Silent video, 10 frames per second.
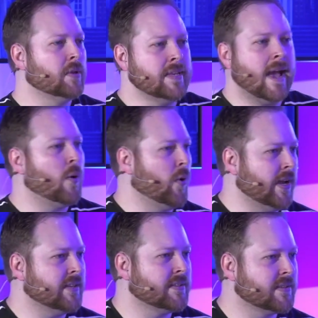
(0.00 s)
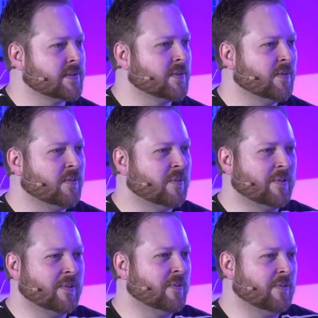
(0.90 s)
Well, now what?
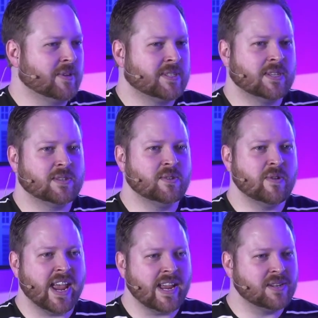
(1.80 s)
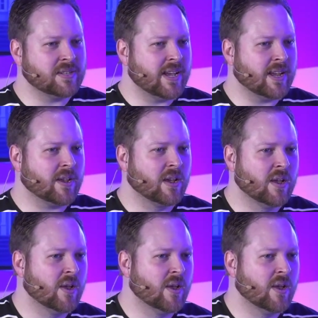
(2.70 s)
What's this new age like?